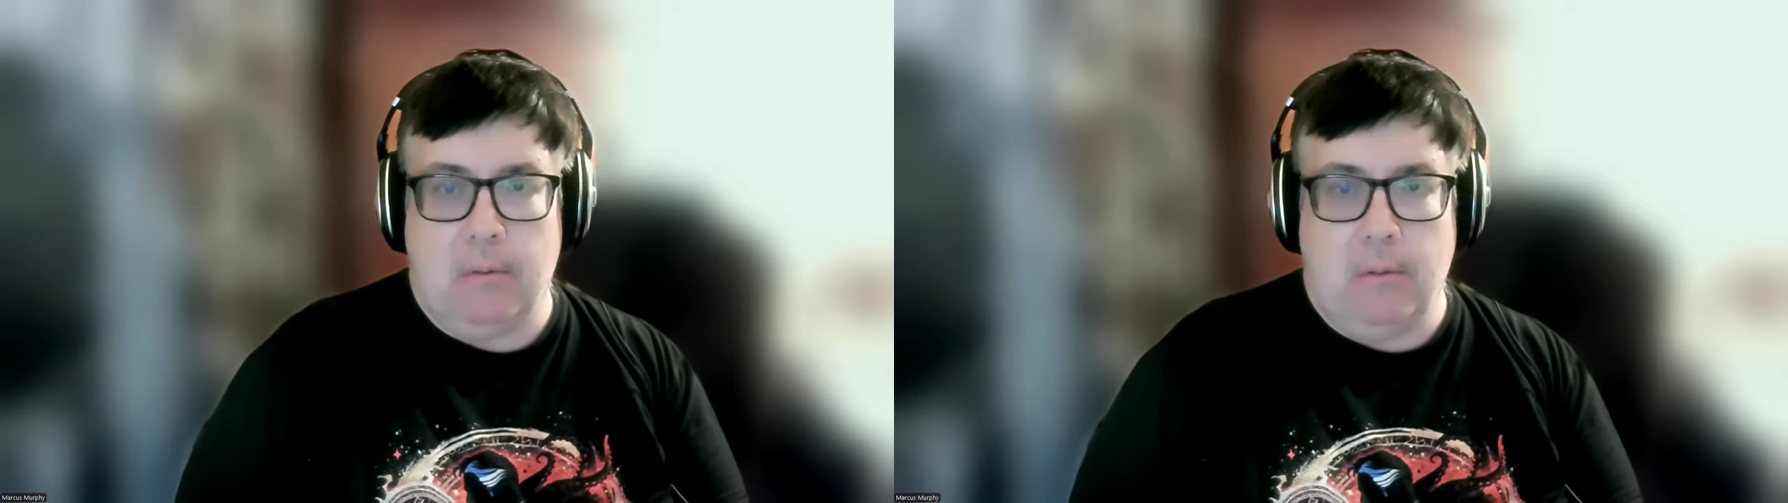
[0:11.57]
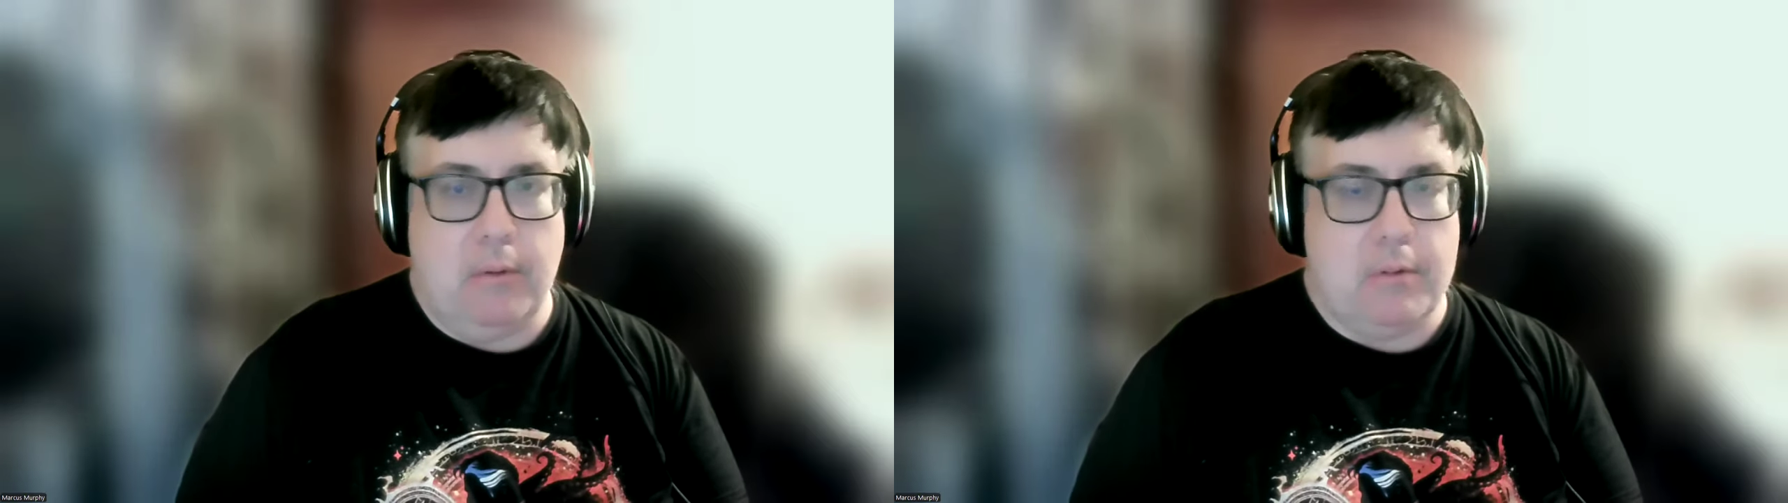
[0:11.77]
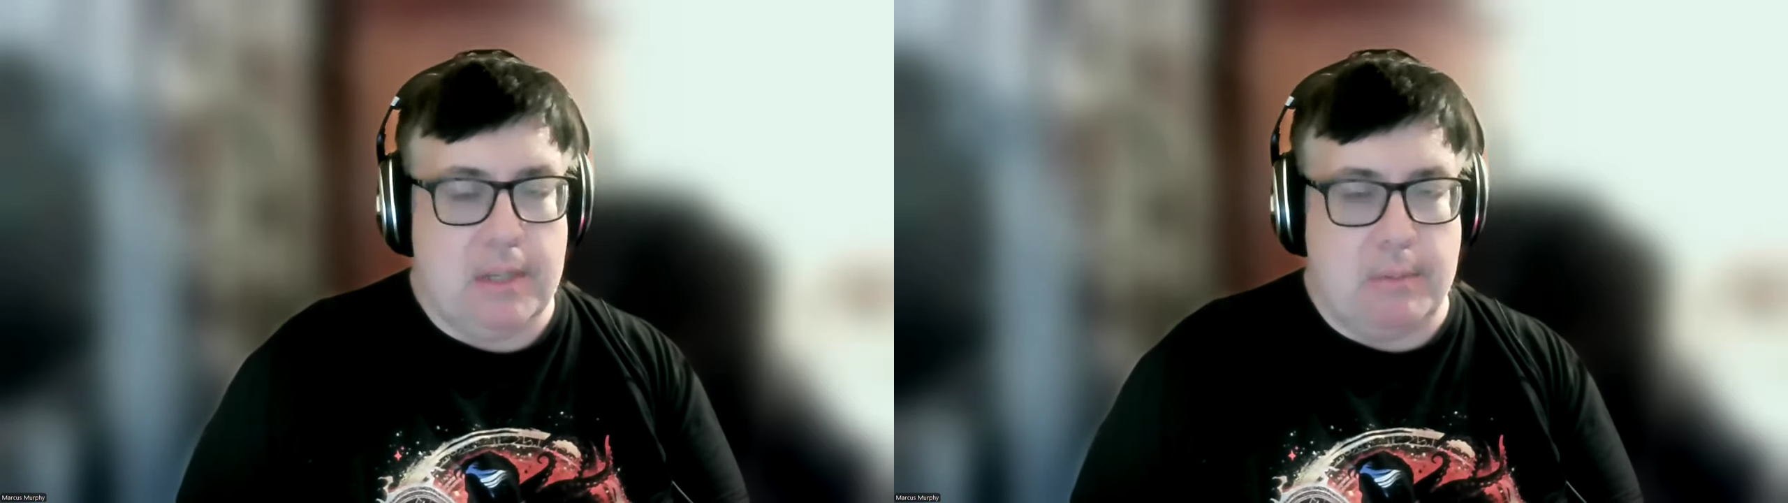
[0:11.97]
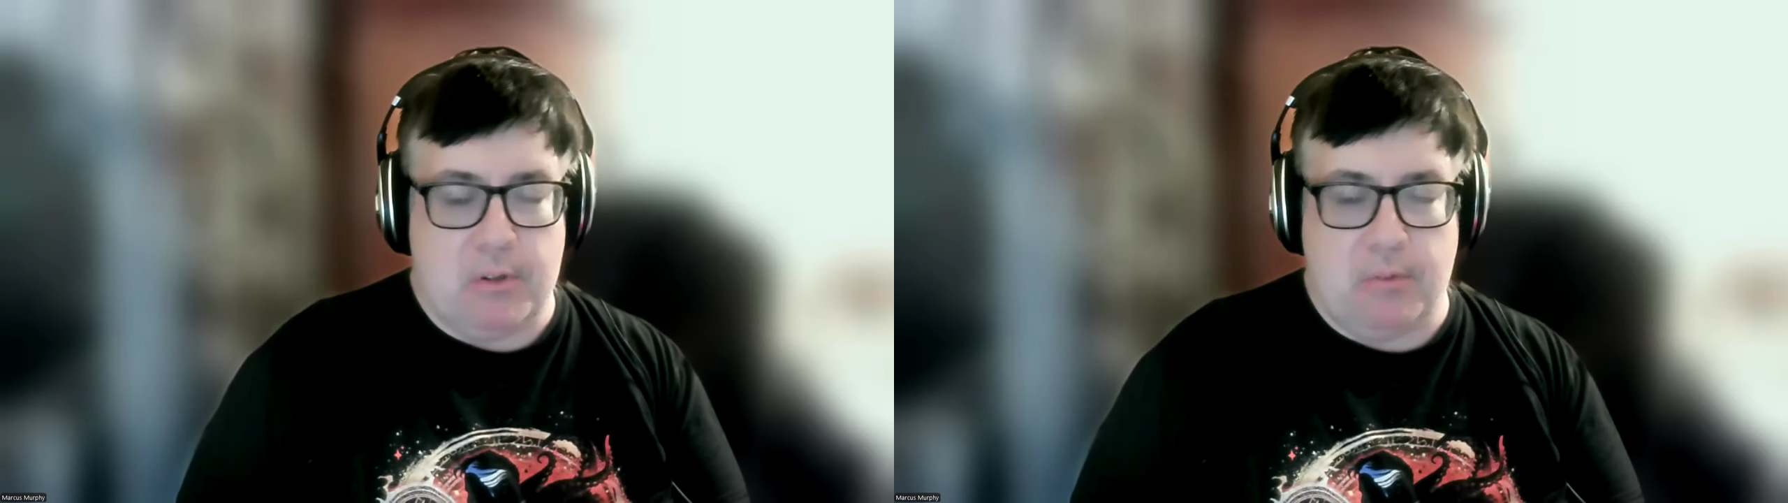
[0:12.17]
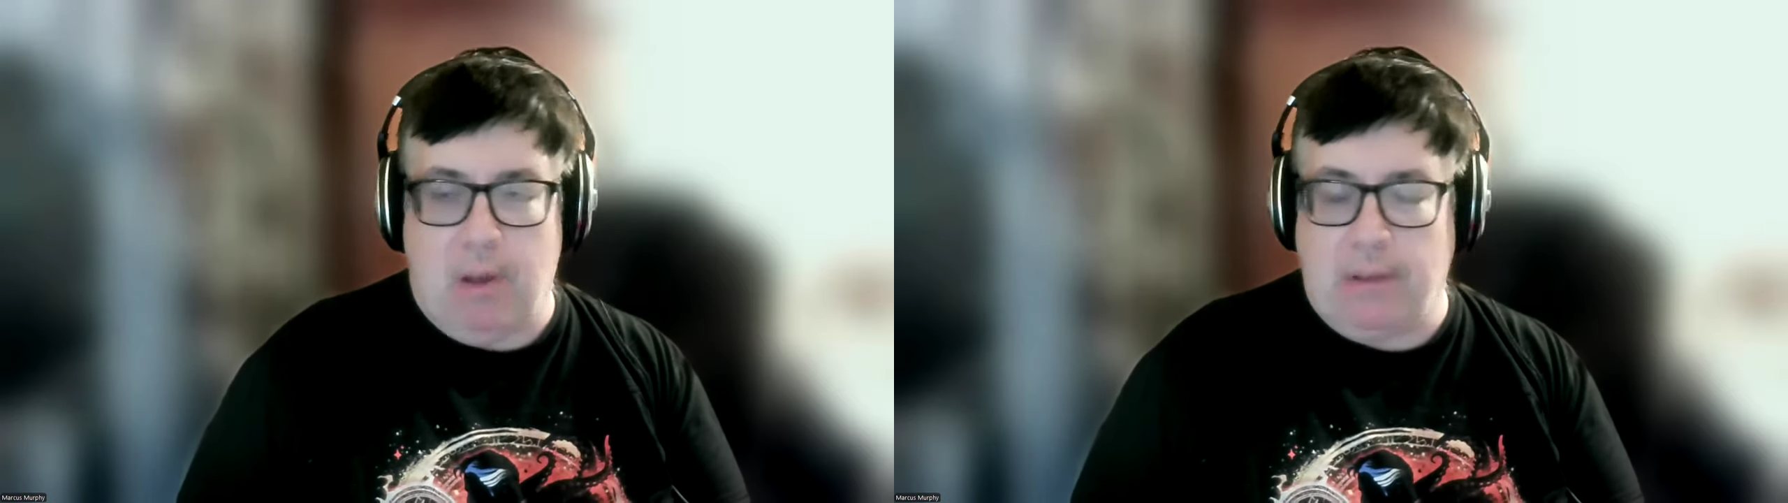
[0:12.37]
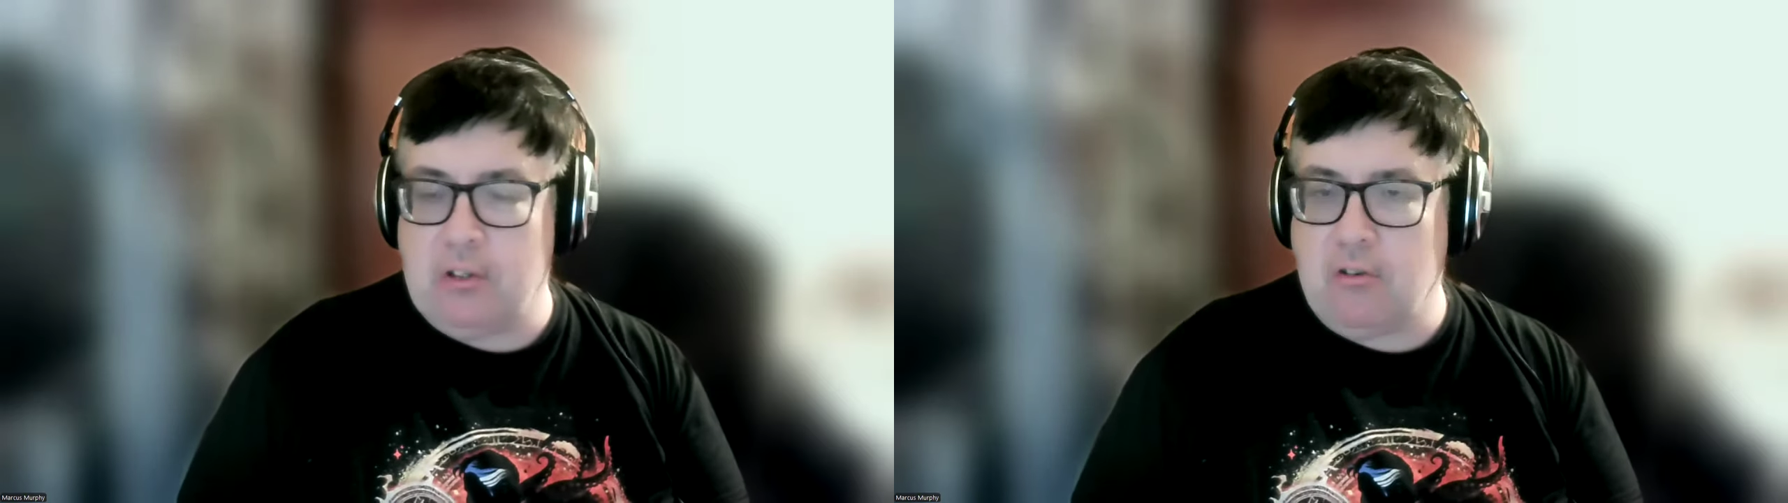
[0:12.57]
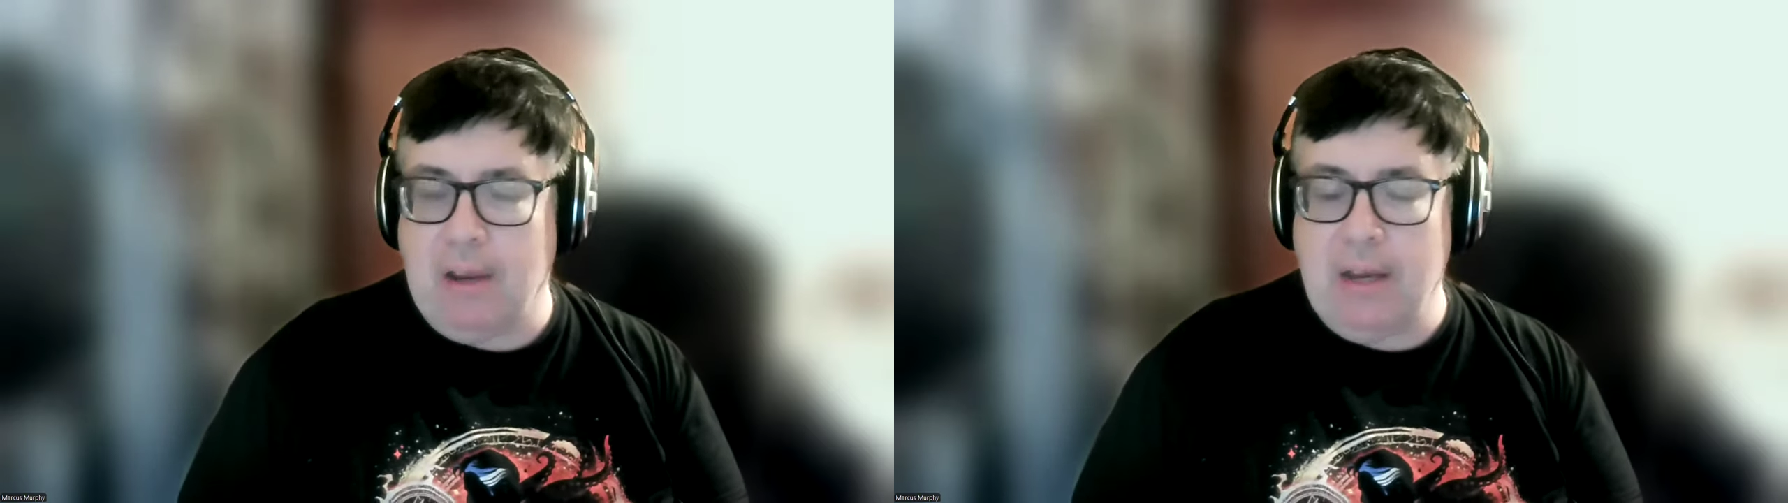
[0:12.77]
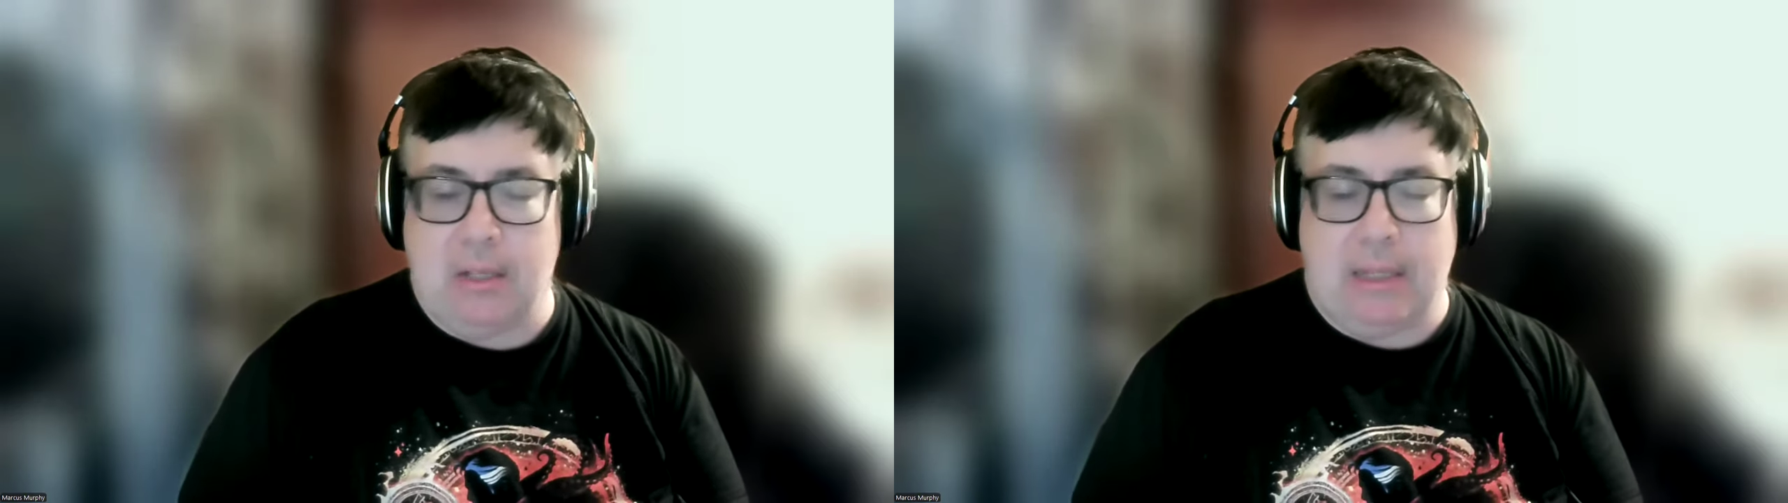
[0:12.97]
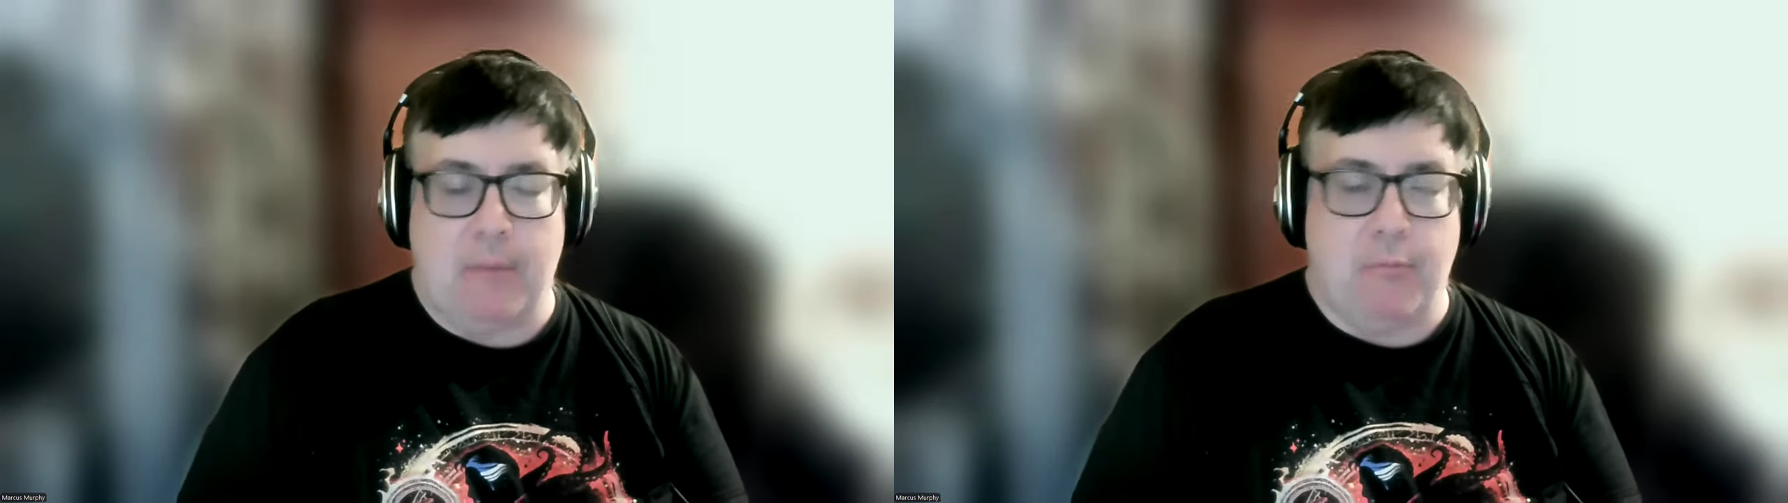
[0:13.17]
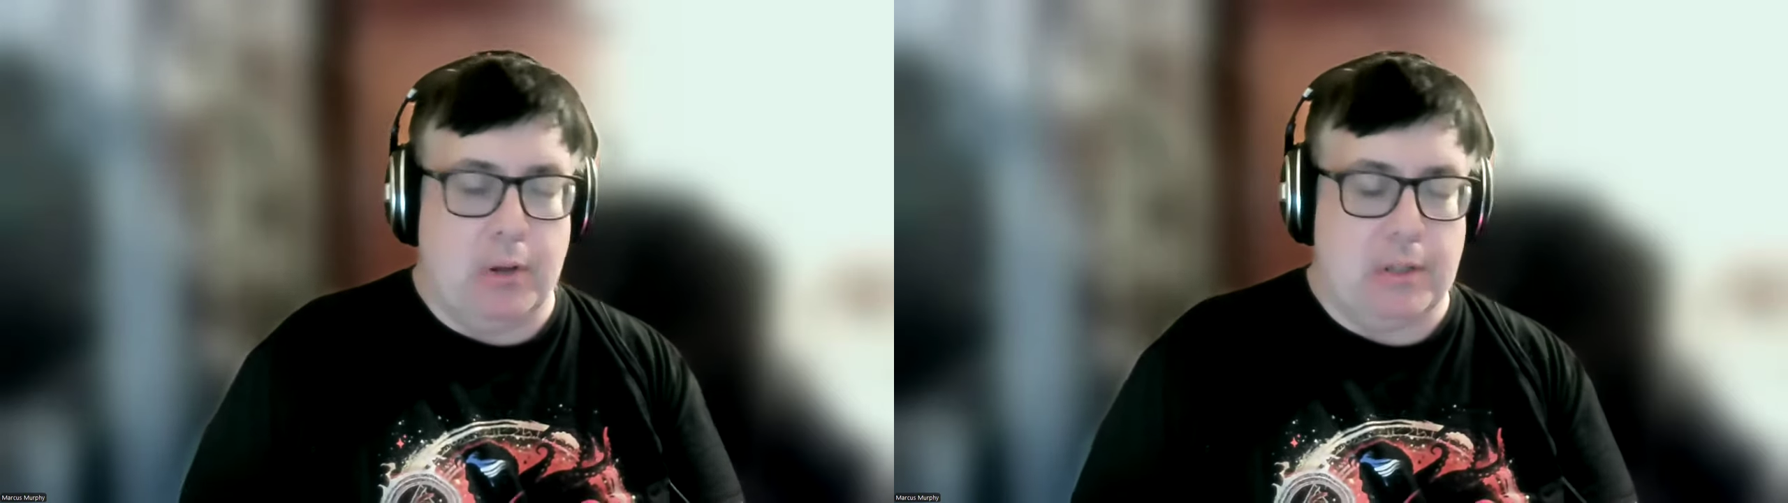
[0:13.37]
That seems rather strange that their
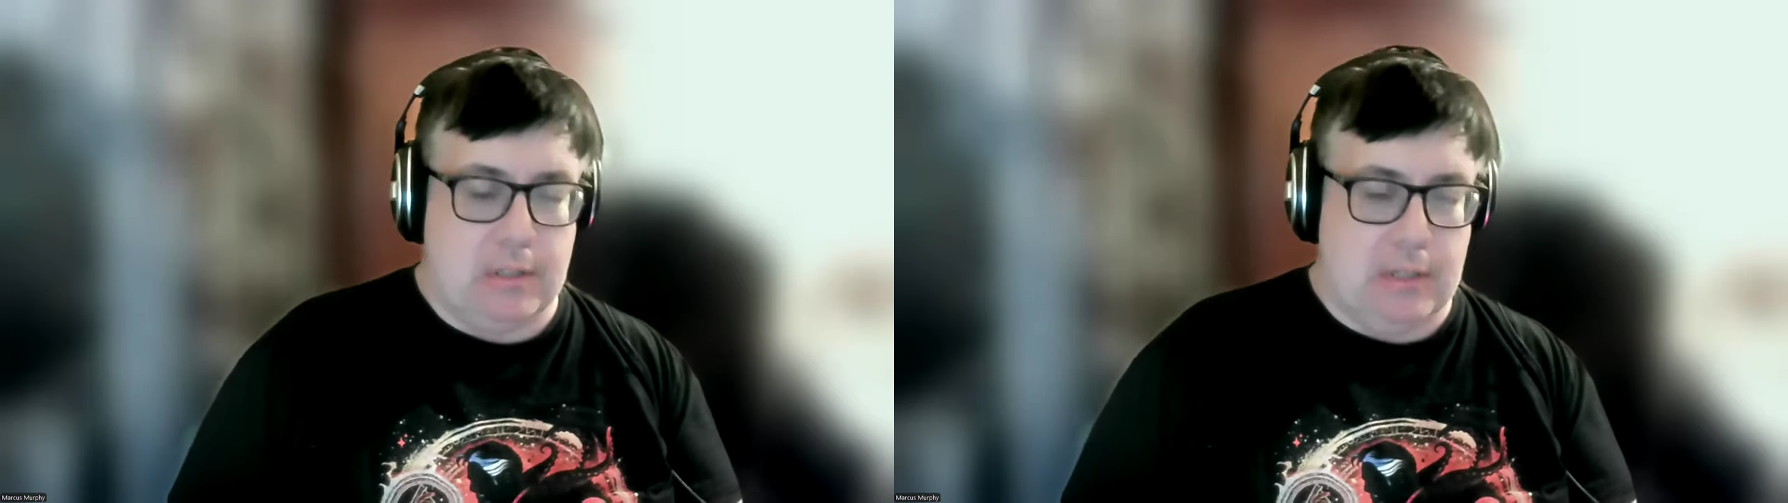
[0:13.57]
voices